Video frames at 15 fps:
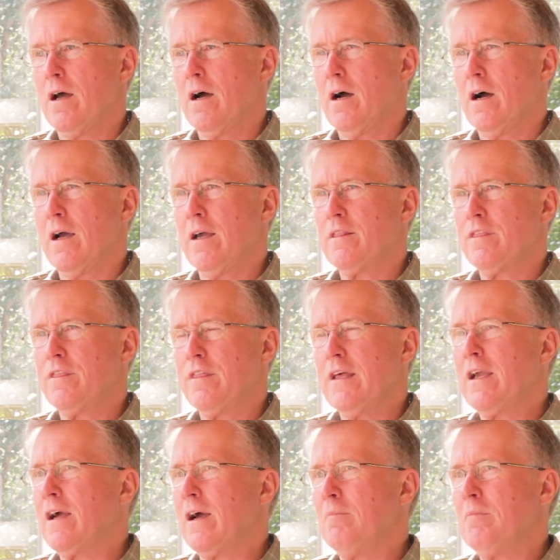I
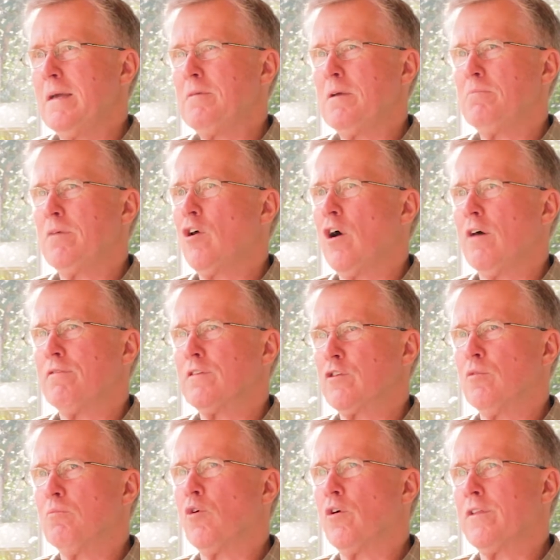think I maybe bit off a
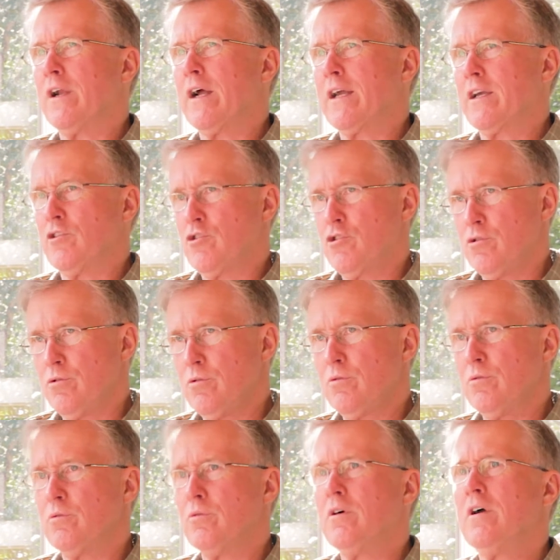little more than I could
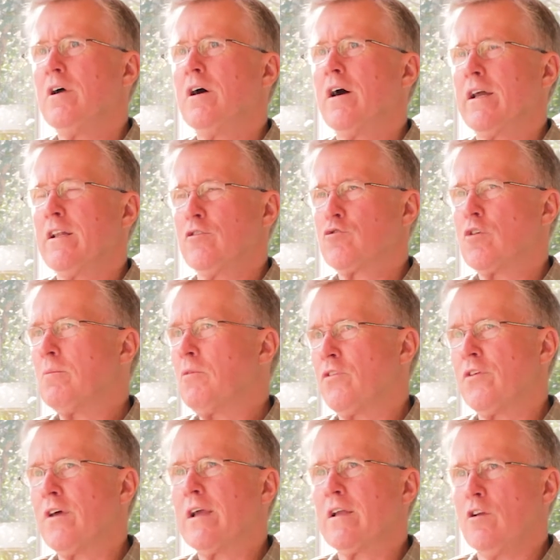chew. I had a little trouble
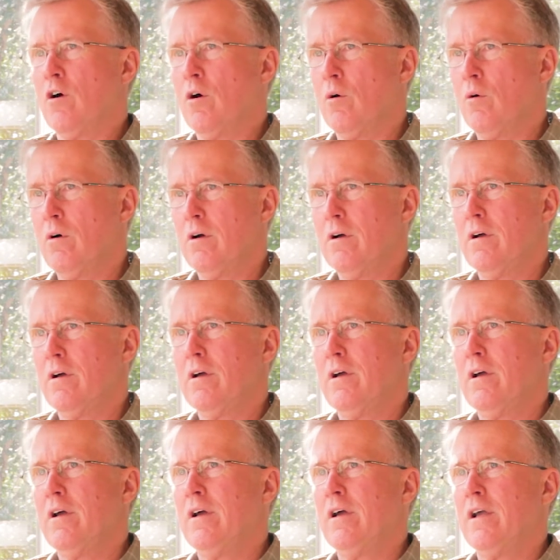saying no.
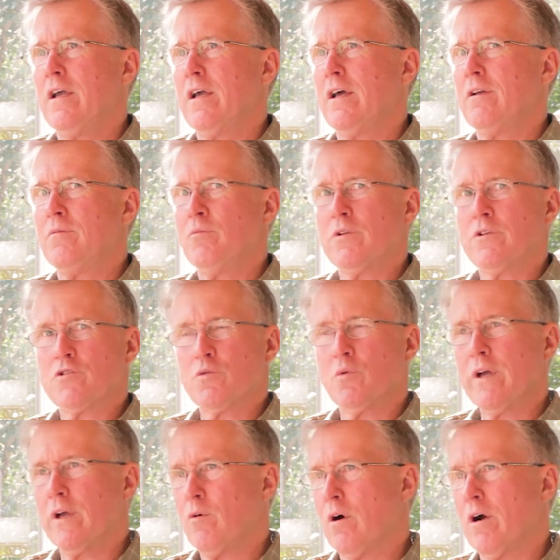And with the
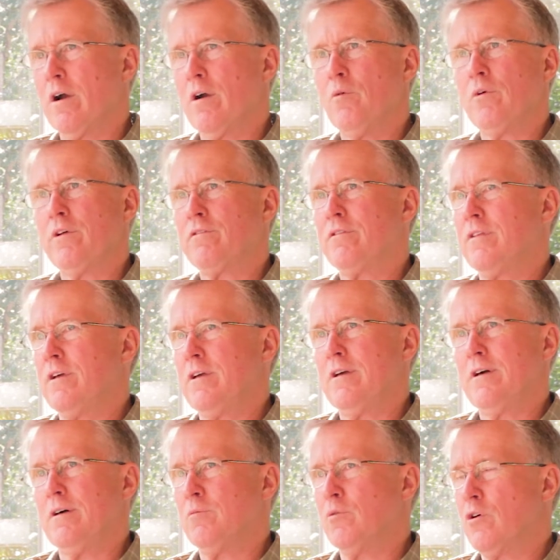swing choir, with
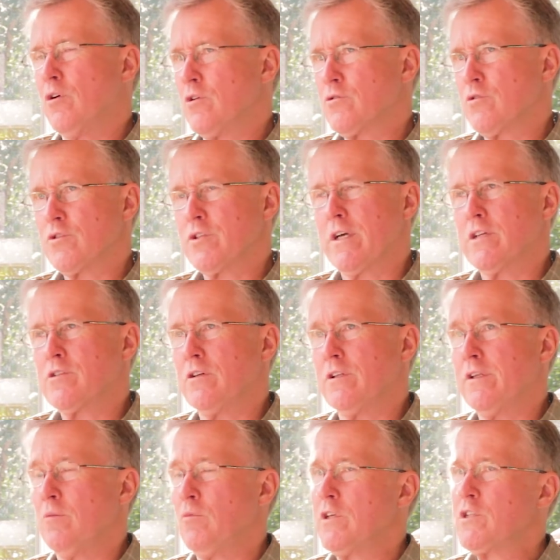the rehearsal schedule,
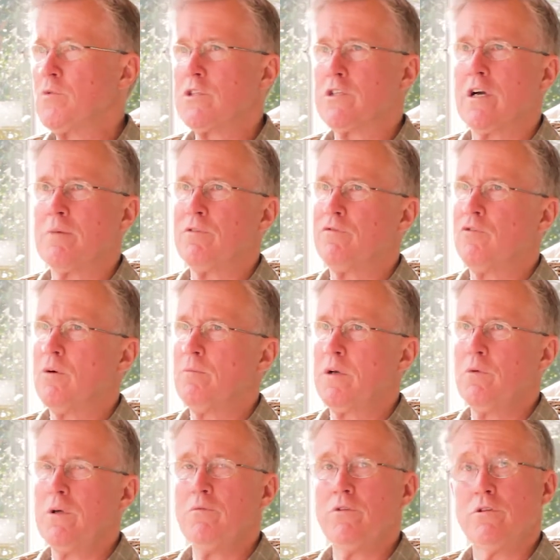and then once we started
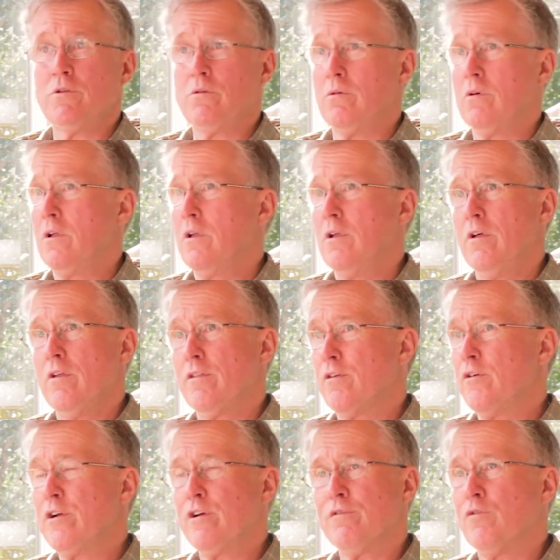performing, we would do
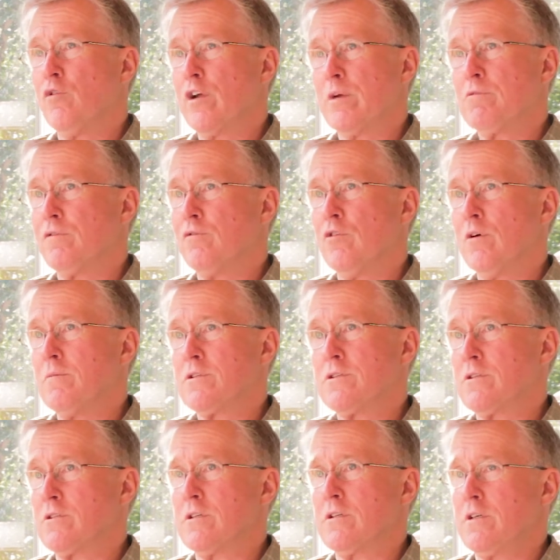30 or 40
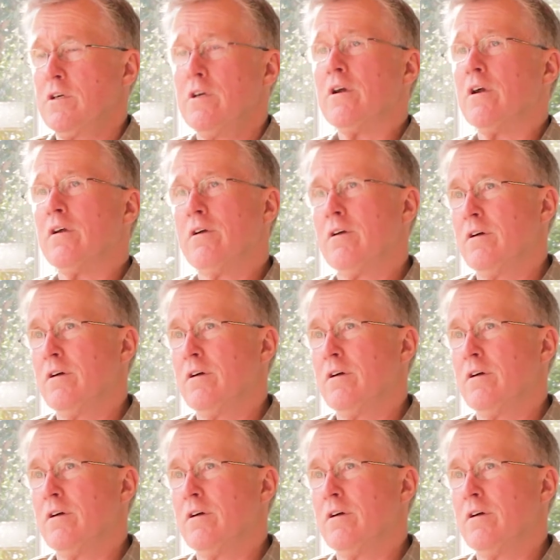performances in a year.